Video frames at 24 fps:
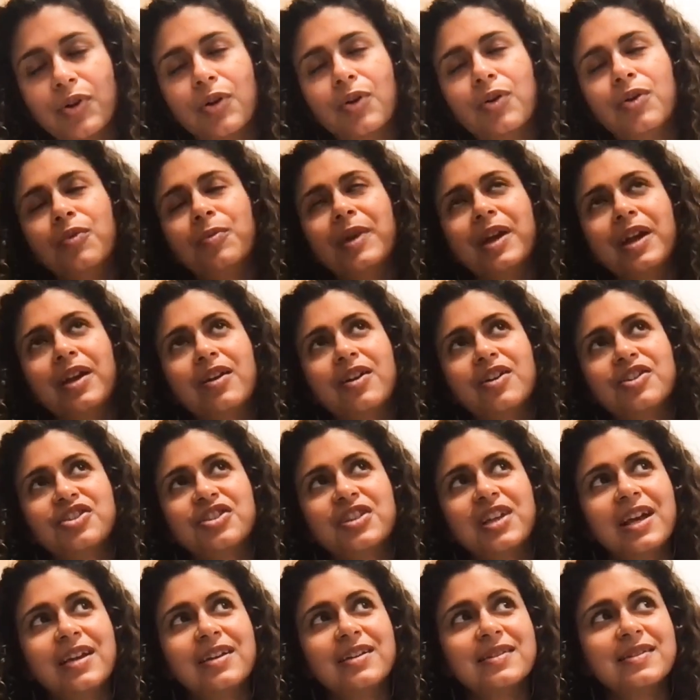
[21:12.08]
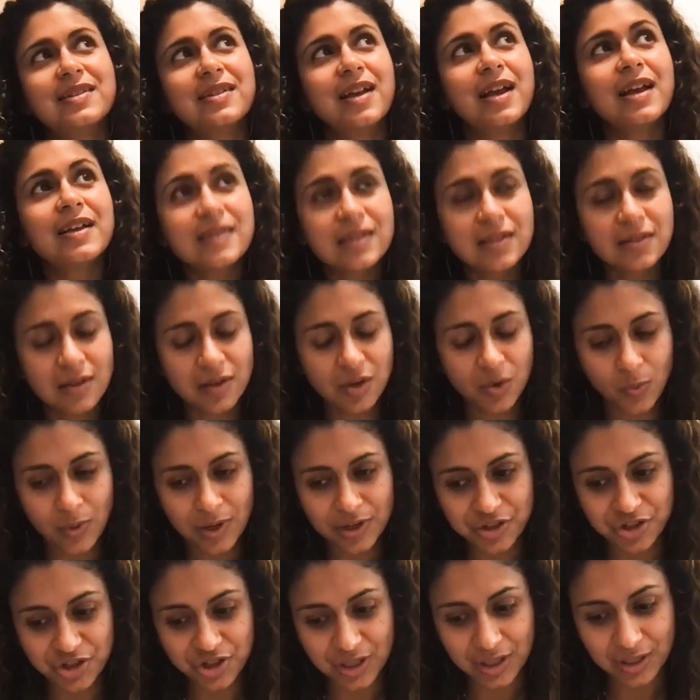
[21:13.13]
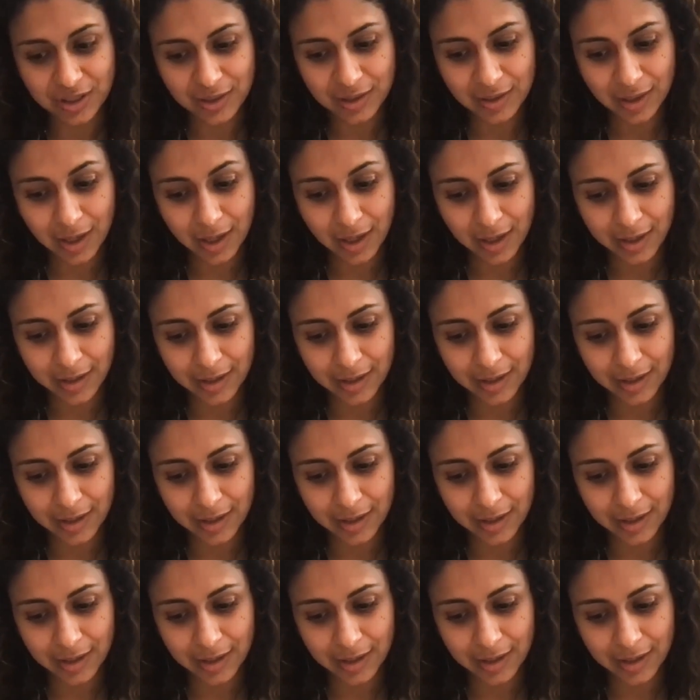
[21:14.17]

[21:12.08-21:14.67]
Oh my gosh, that is an excellent question.